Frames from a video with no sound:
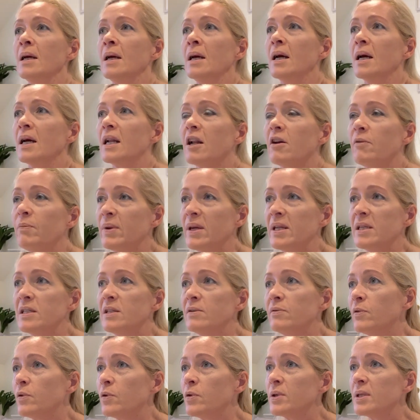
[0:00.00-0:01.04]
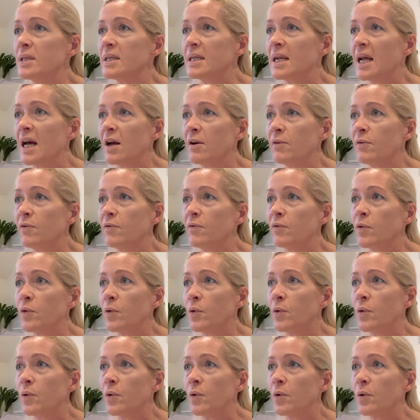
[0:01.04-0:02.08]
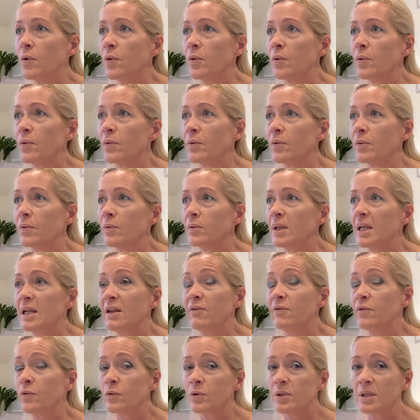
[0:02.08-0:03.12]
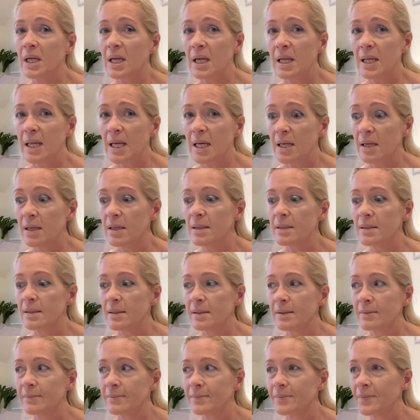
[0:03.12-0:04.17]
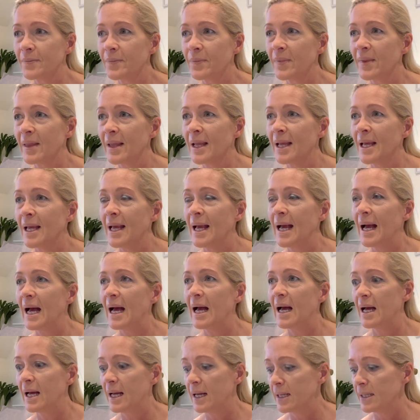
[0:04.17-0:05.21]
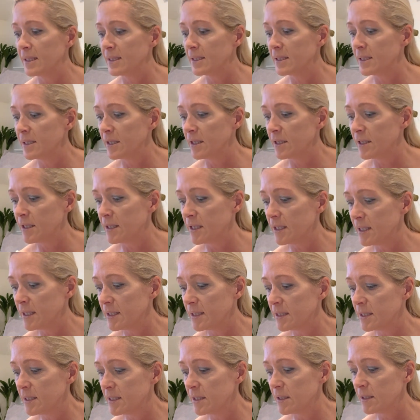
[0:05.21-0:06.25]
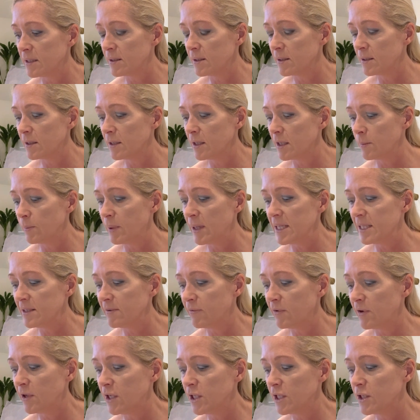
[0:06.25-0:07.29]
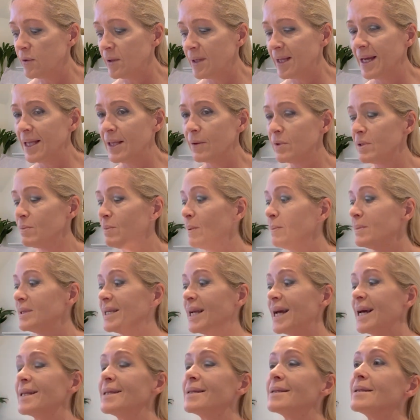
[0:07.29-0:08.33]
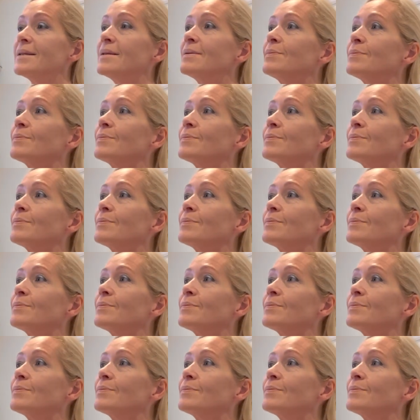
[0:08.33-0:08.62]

and I've been divorced now for nearly 14 years. And there's a piece of furniture in there that was Mum and Dad's